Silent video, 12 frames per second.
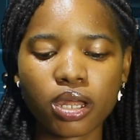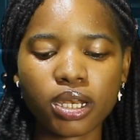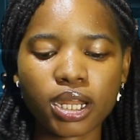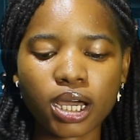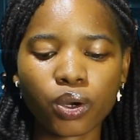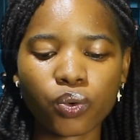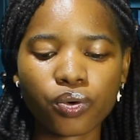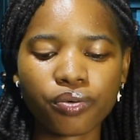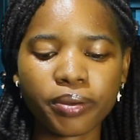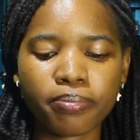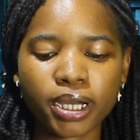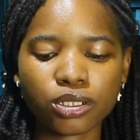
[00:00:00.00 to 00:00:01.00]
Nuhu
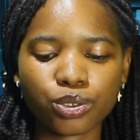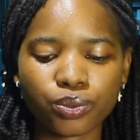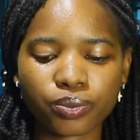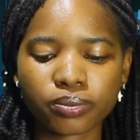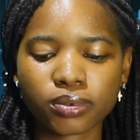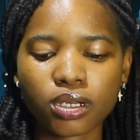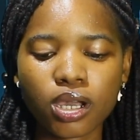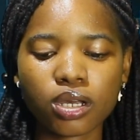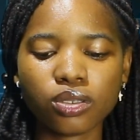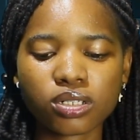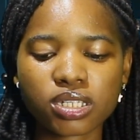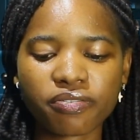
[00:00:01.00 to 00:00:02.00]
Ribadu,
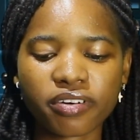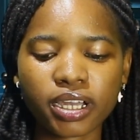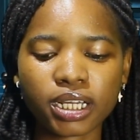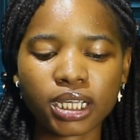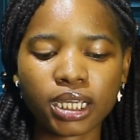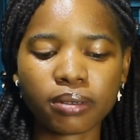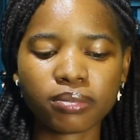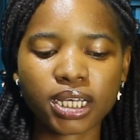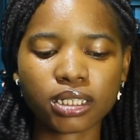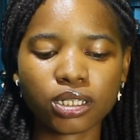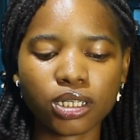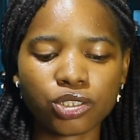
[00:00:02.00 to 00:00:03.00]
notifying him
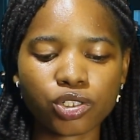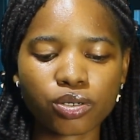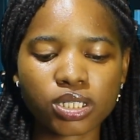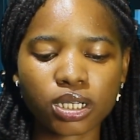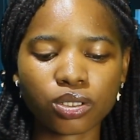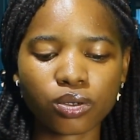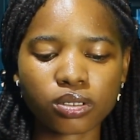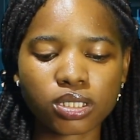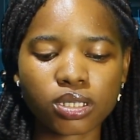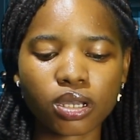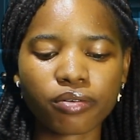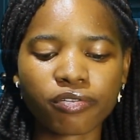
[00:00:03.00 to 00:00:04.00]
that the Ijaws are
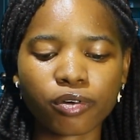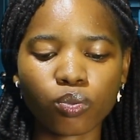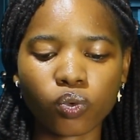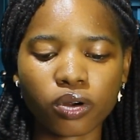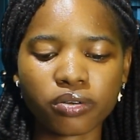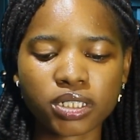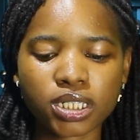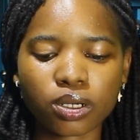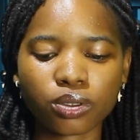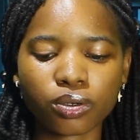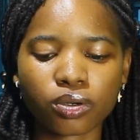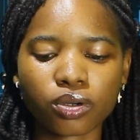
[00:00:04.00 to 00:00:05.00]
not from Warri
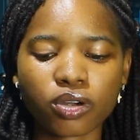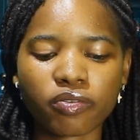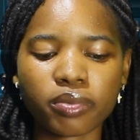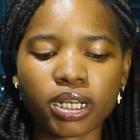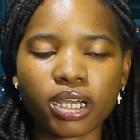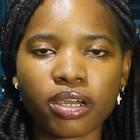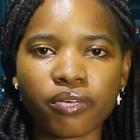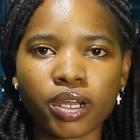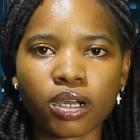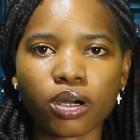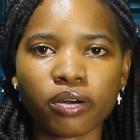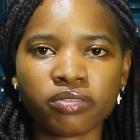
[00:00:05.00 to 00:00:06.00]
South Local Government
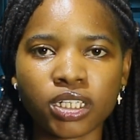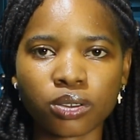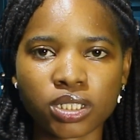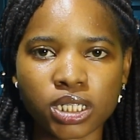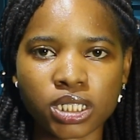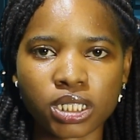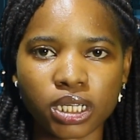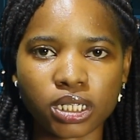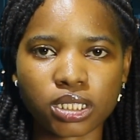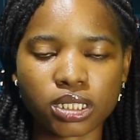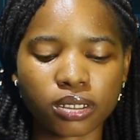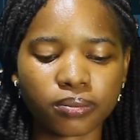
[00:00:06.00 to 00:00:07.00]
Area of Delta
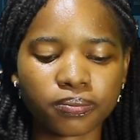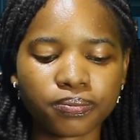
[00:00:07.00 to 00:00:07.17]
State.